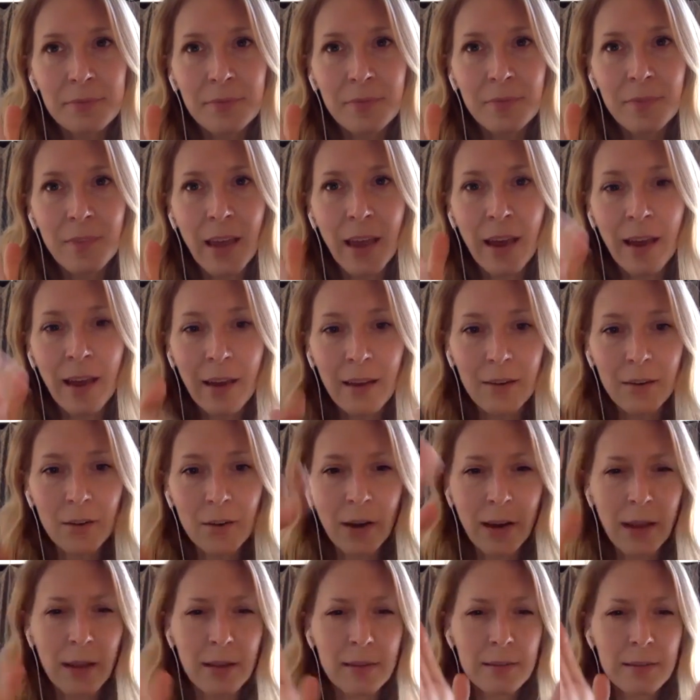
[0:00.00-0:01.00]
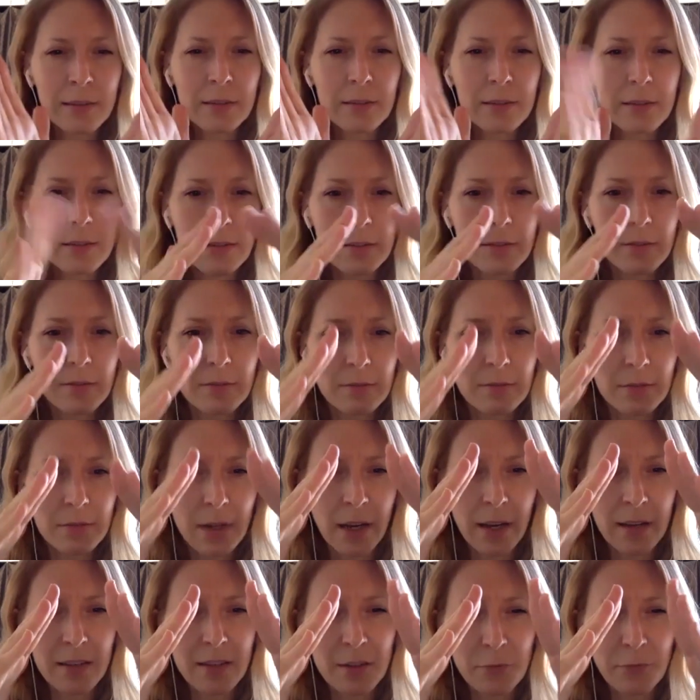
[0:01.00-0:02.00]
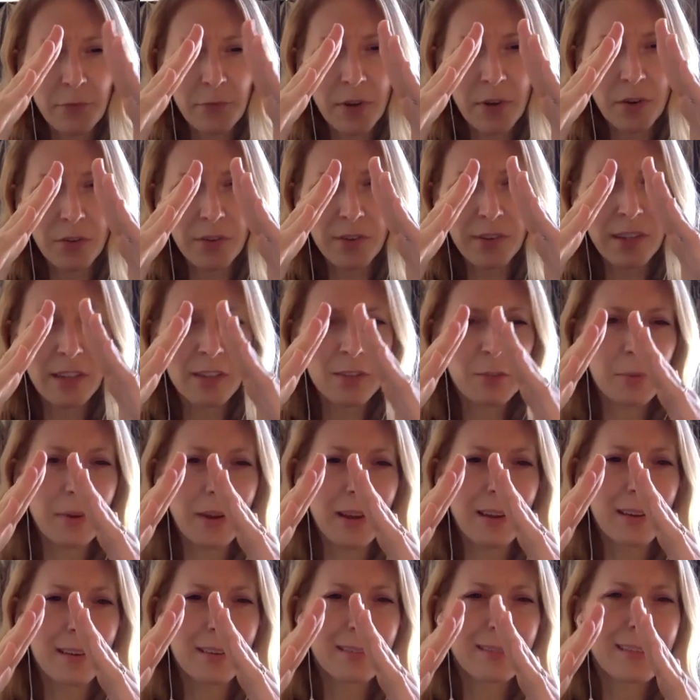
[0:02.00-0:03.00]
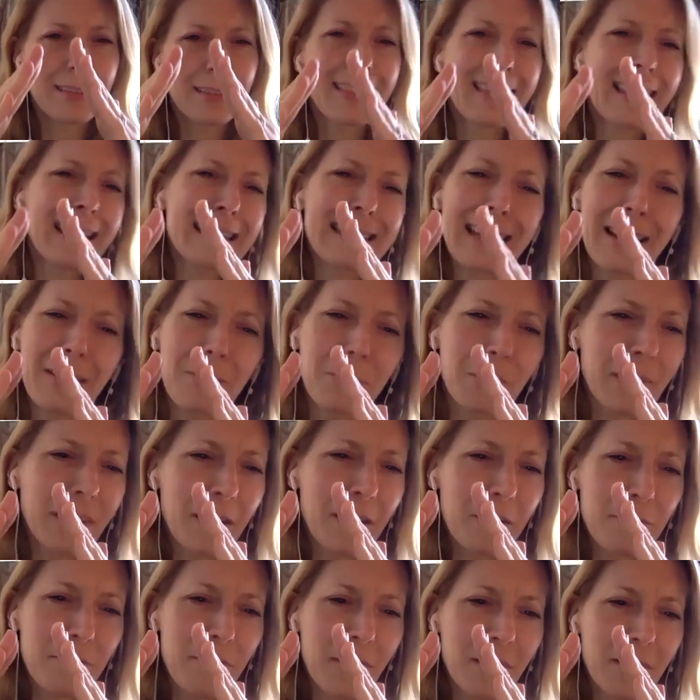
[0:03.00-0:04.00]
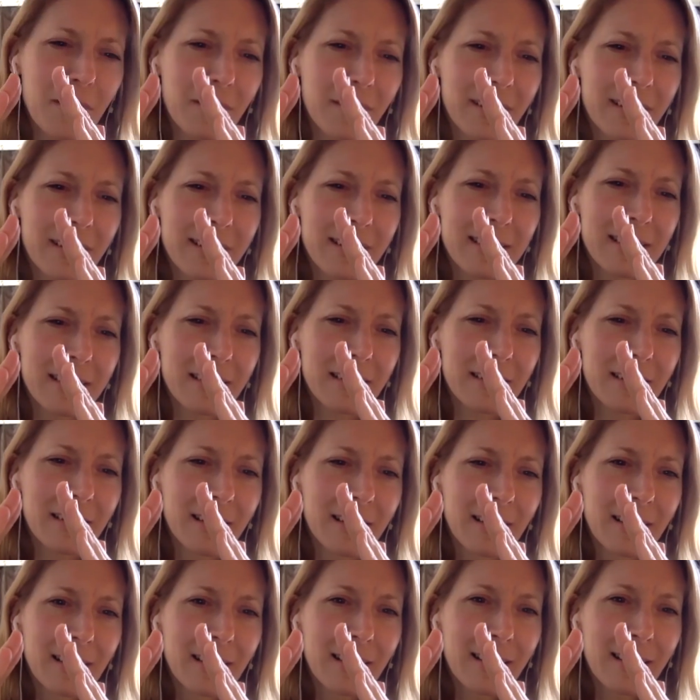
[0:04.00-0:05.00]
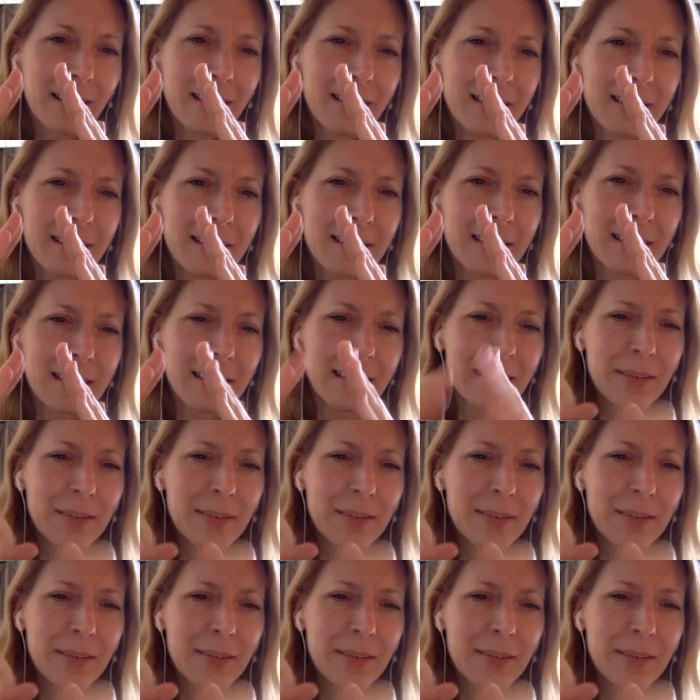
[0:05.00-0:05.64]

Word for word: that, I guess it's, I guess the funnel's this way. And that's not really a funnel, is it? it's a, a